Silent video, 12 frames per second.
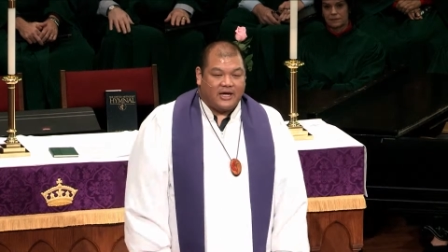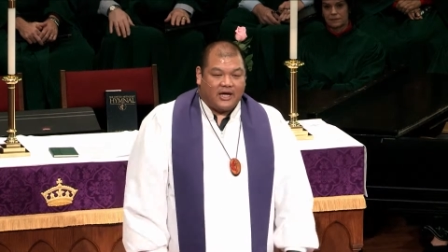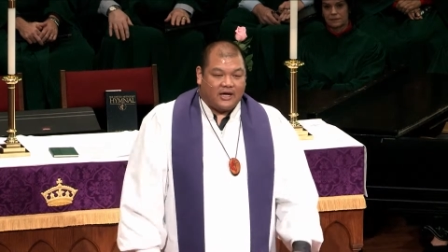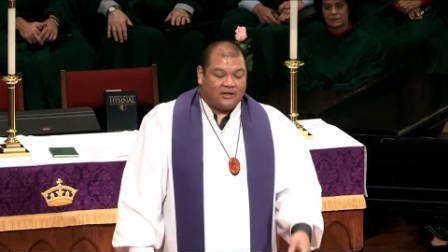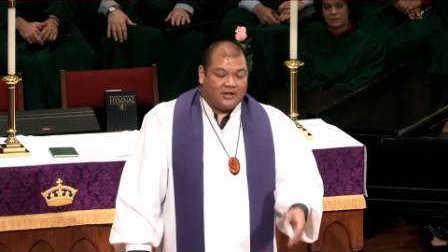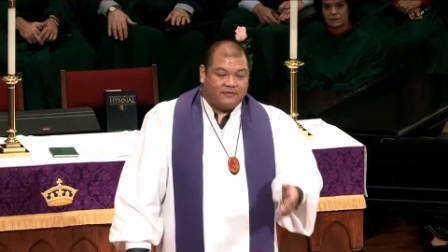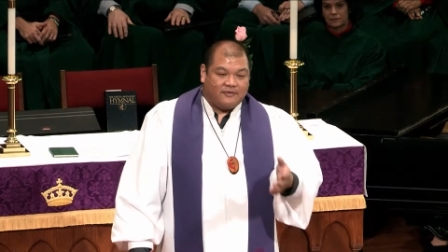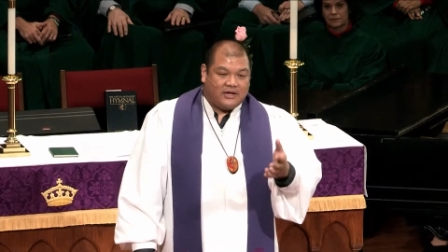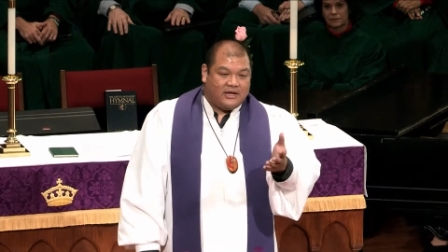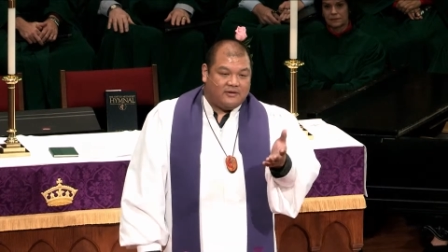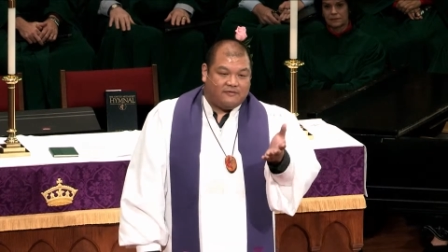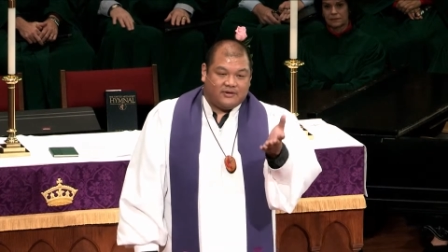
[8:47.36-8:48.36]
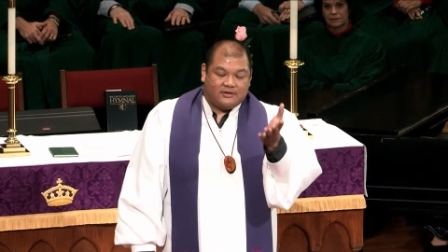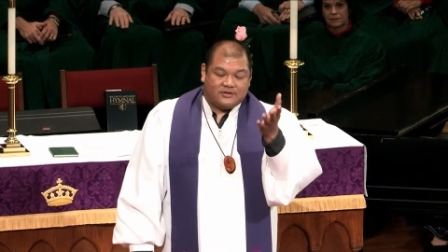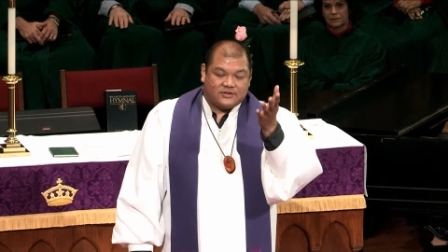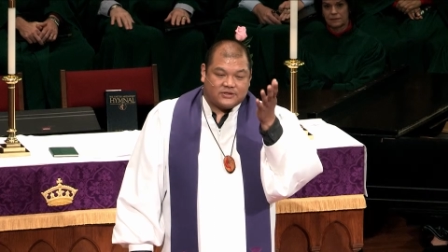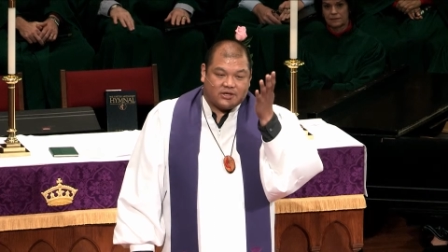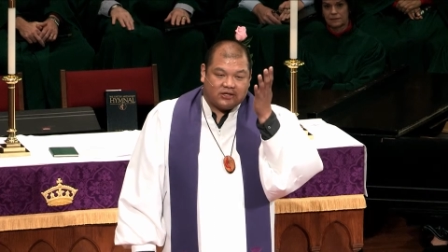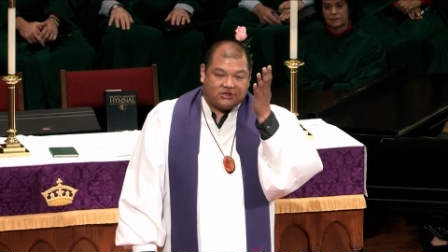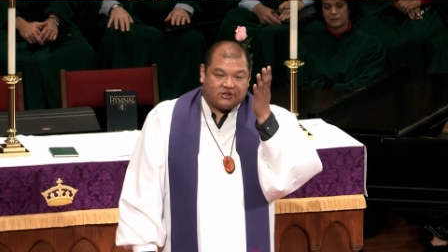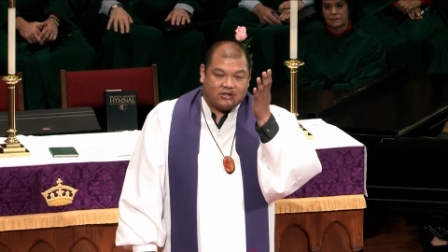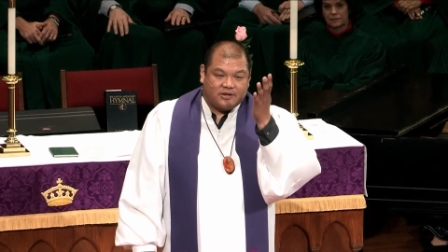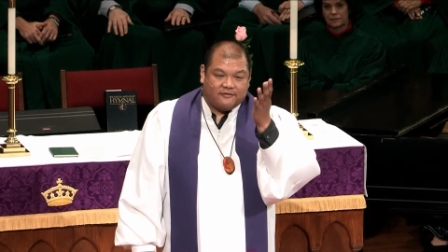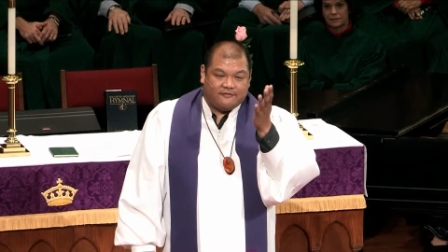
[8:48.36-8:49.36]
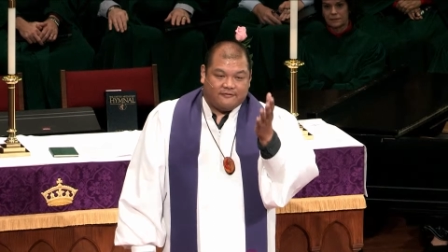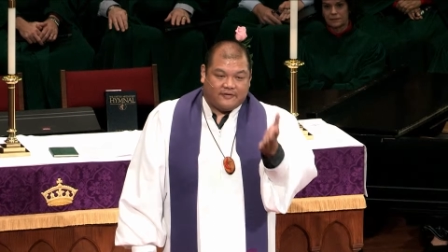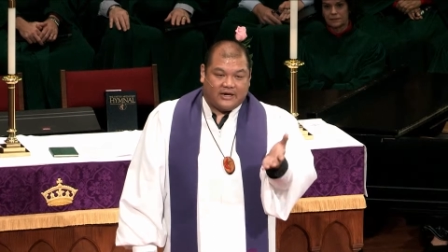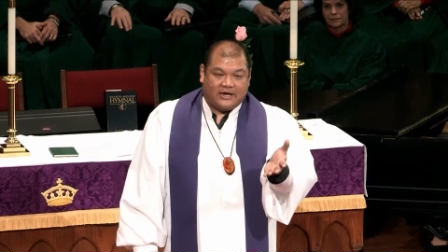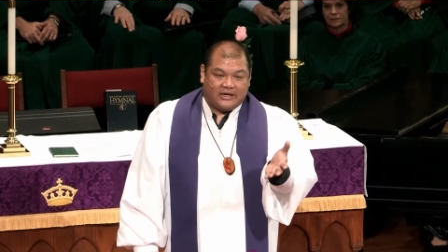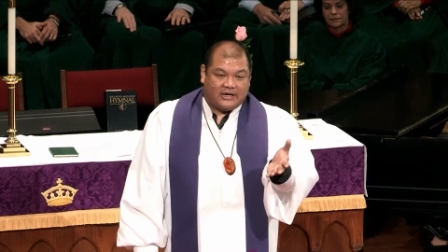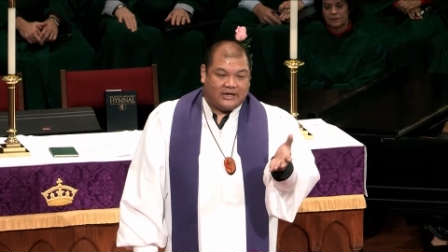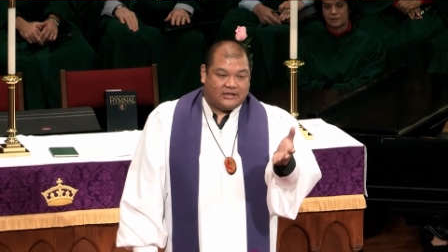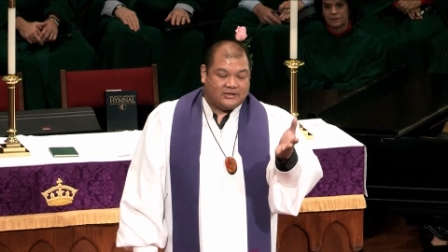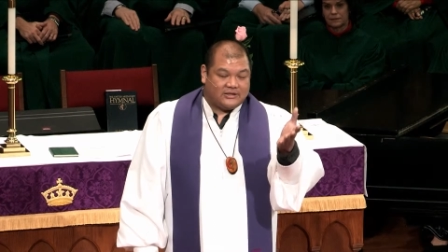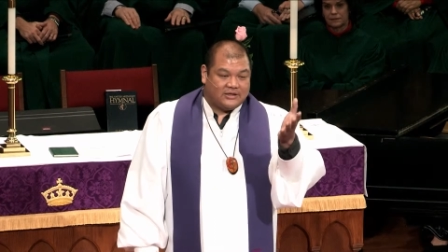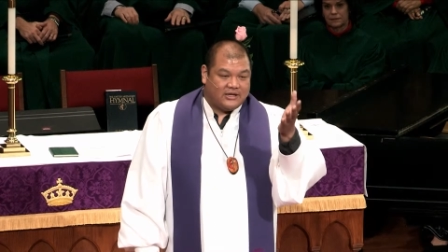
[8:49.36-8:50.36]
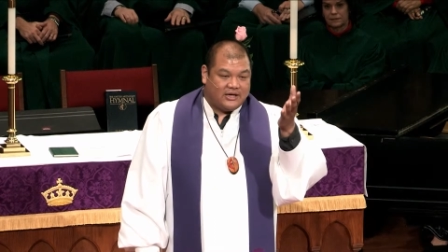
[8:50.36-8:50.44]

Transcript: and love even such finite